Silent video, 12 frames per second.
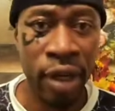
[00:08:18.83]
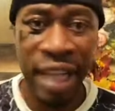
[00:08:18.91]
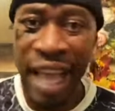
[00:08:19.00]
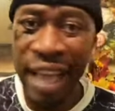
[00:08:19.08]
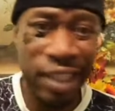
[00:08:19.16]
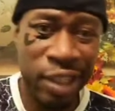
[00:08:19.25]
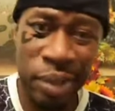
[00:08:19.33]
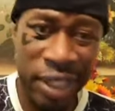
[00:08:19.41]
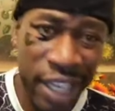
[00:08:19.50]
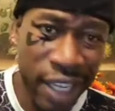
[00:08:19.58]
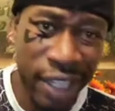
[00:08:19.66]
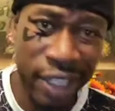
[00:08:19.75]
Class is
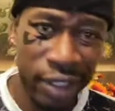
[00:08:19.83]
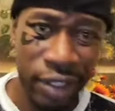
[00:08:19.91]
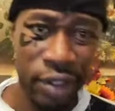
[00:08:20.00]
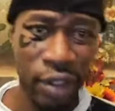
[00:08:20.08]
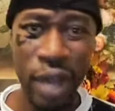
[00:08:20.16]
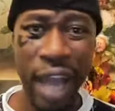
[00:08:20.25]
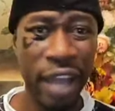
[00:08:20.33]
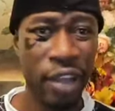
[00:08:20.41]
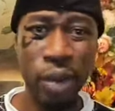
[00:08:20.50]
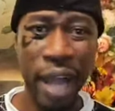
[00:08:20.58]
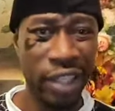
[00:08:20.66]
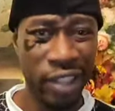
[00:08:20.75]
meticulous. You got
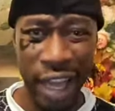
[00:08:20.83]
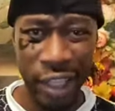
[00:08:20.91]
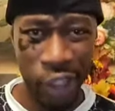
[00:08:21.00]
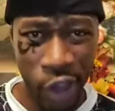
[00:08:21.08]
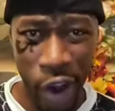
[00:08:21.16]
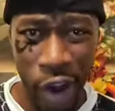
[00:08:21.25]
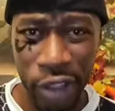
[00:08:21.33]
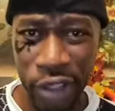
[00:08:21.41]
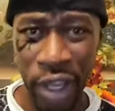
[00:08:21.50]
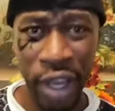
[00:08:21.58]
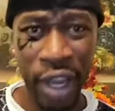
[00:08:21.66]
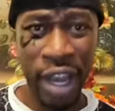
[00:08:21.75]
you guys got
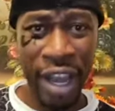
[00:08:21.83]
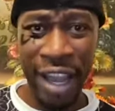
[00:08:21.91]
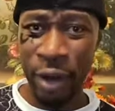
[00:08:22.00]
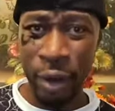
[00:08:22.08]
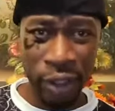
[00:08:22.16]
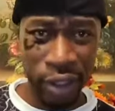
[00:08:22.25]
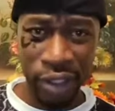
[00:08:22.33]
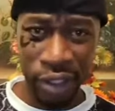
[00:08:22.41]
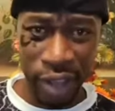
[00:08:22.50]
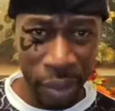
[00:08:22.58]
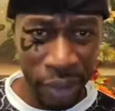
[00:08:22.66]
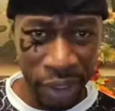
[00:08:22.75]
charts and all sorts
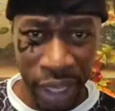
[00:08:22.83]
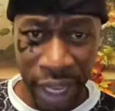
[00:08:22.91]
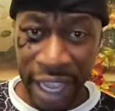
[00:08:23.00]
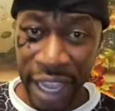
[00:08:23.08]
of numbers.